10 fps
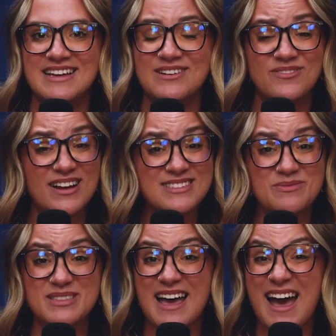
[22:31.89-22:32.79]
And
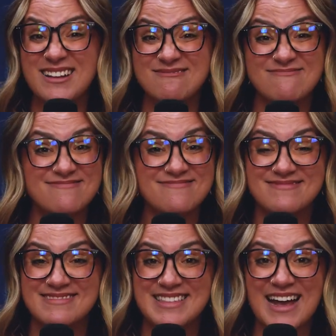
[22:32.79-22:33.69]
friends, with that,
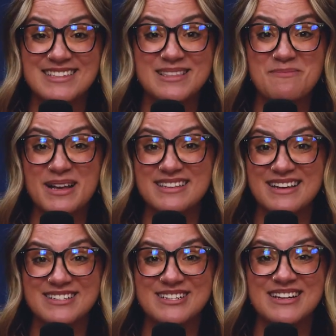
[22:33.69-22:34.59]
that's the
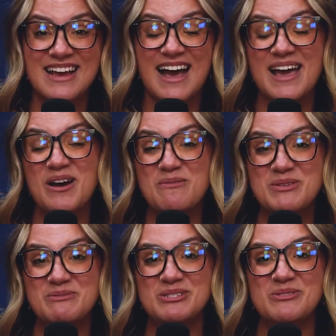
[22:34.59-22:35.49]
message. I
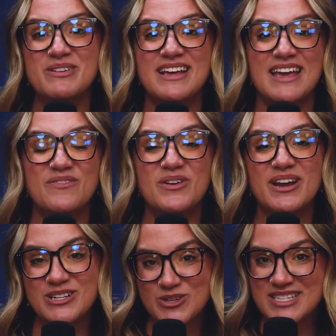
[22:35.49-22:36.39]
hope you enjoyed it. If you're
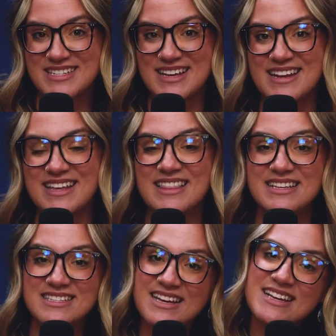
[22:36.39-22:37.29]
interested in
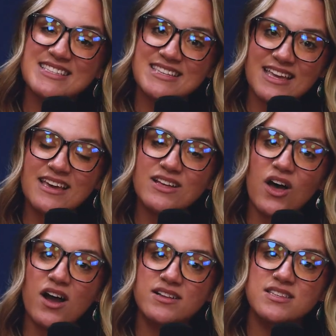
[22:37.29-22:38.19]
listening and singing
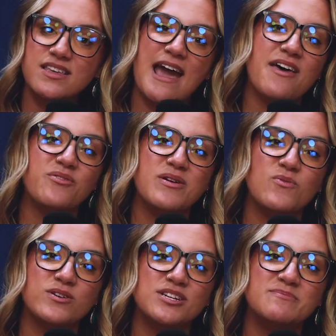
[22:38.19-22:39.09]
along to the
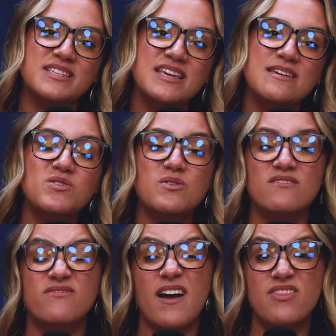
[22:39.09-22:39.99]
Gathering Worship team, you
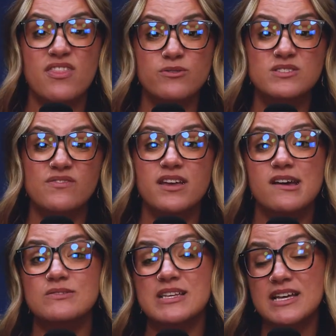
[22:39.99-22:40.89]
can find those
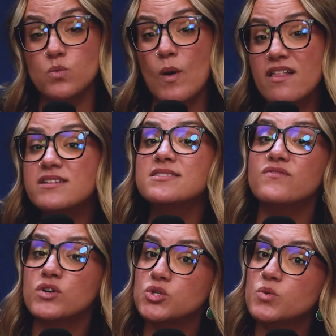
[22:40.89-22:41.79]
videos as well as a
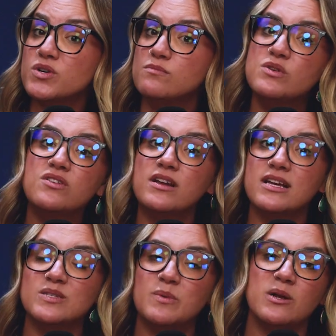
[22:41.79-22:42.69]
virtual communion
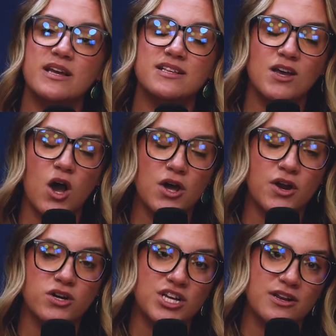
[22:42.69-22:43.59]
experience on
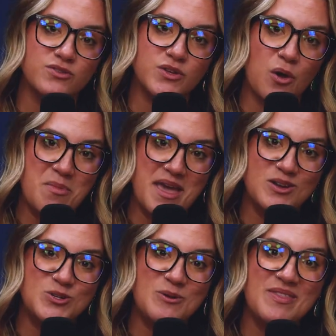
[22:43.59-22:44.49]
our channel's
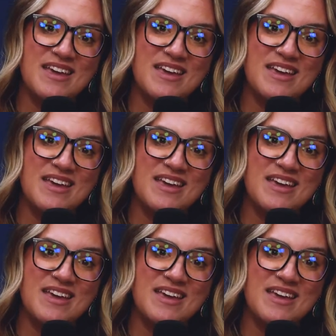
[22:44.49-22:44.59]
homepage.